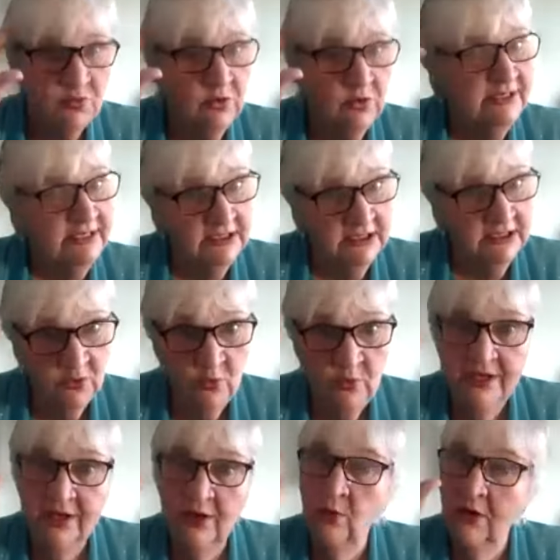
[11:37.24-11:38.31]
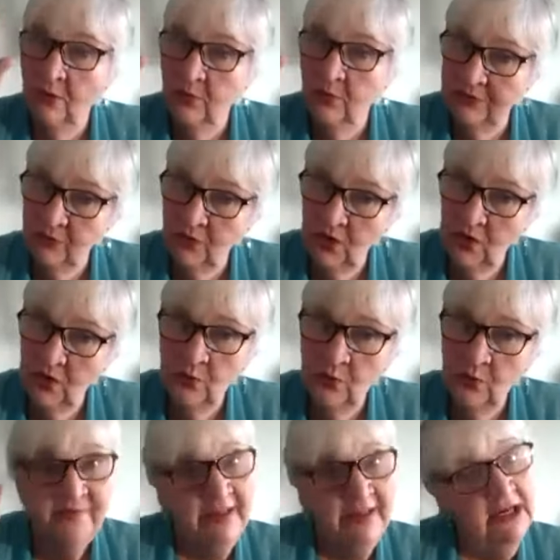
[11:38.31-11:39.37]
what didn't go well, what went wrong,
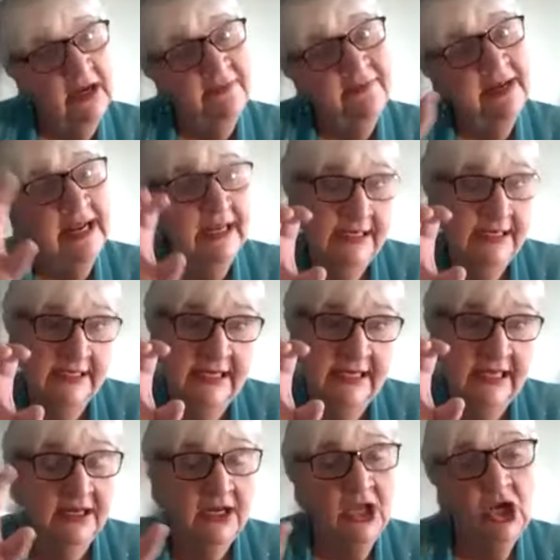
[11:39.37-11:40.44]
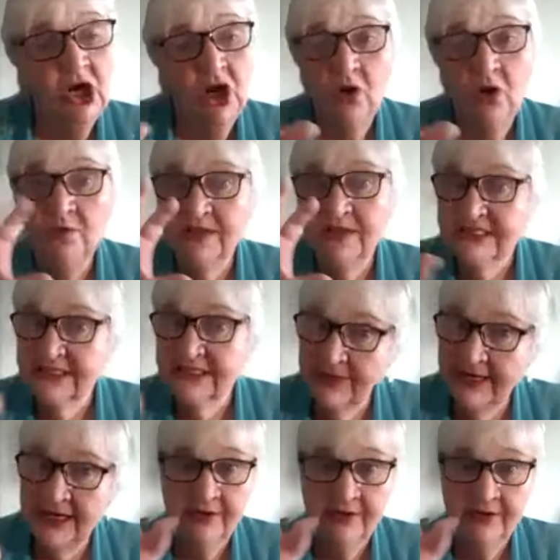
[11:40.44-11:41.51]
what they got that I didn't get. All this
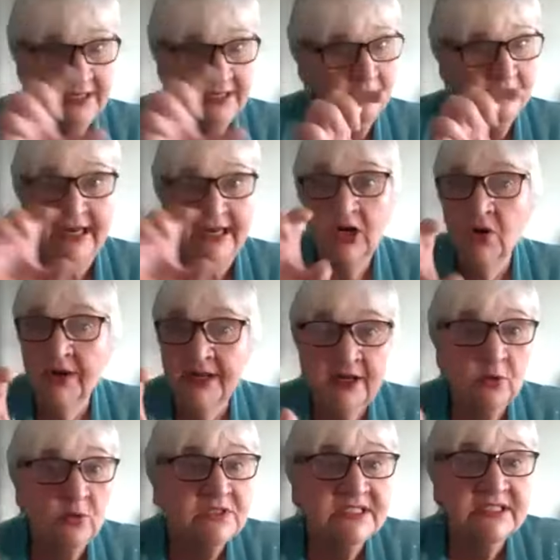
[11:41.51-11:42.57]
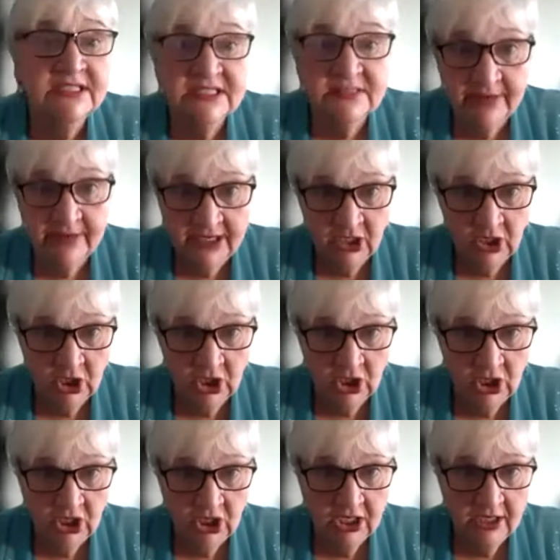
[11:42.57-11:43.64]
comparing. Compare equals despair
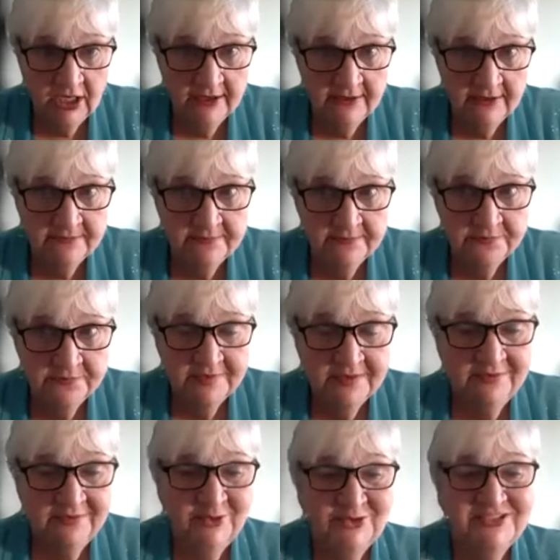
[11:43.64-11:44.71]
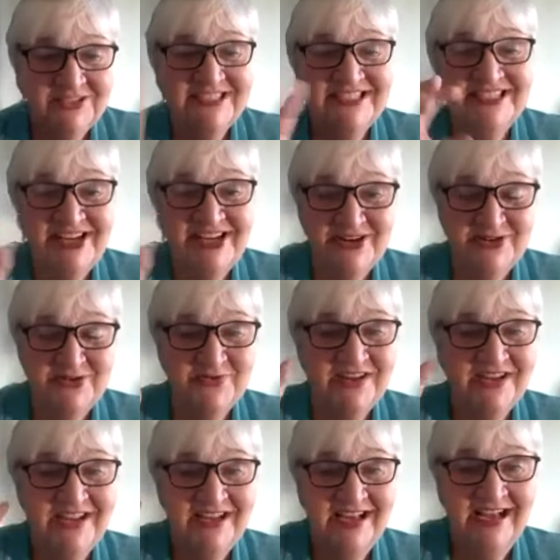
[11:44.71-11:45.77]
versus no,
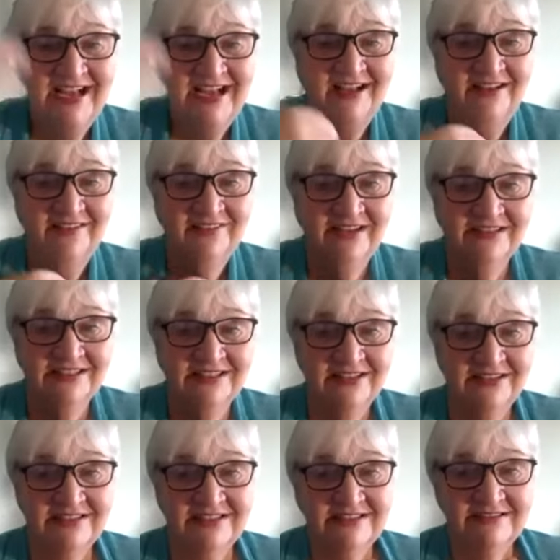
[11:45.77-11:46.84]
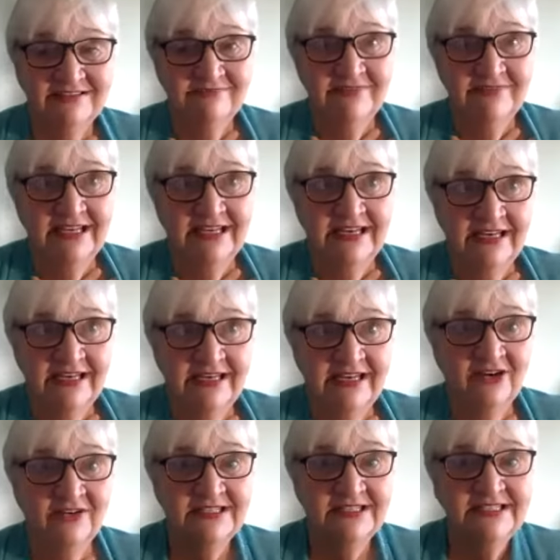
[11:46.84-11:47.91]
I've got to get in
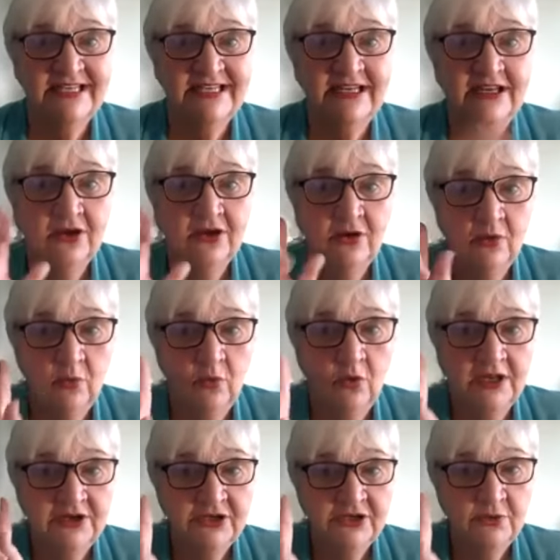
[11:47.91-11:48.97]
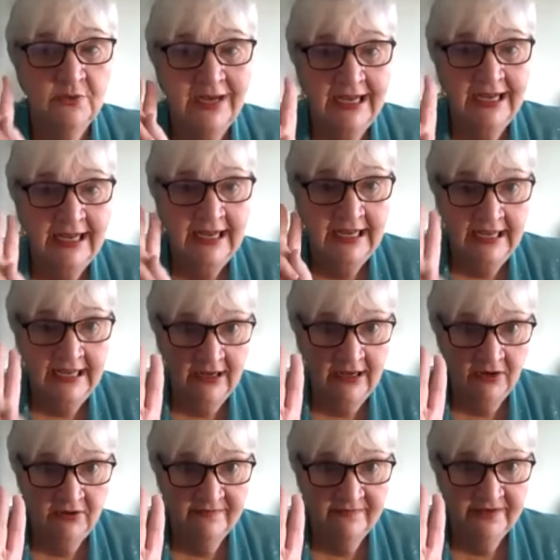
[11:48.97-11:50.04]
here and see, what do I
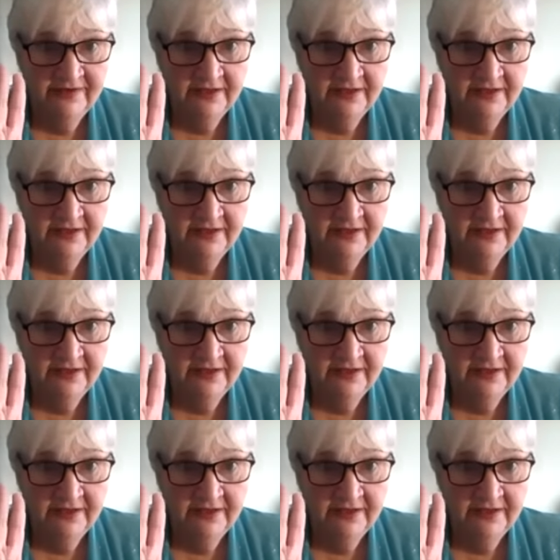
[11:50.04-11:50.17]
have